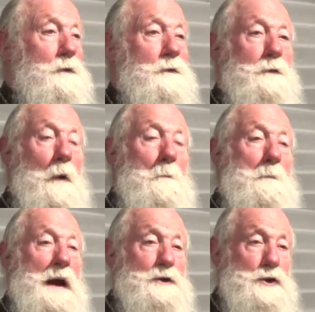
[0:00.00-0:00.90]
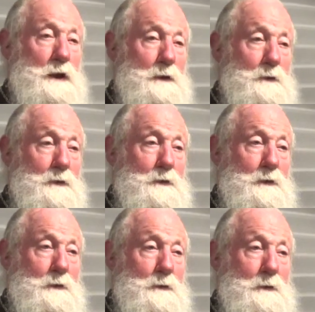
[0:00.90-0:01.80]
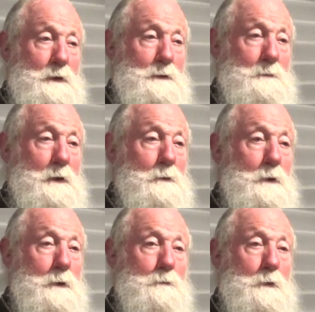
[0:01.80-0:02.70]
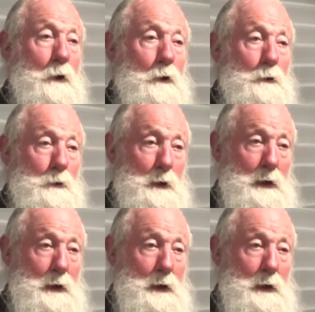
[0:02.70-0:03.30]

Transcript: This is not magic. This is the miracle of God.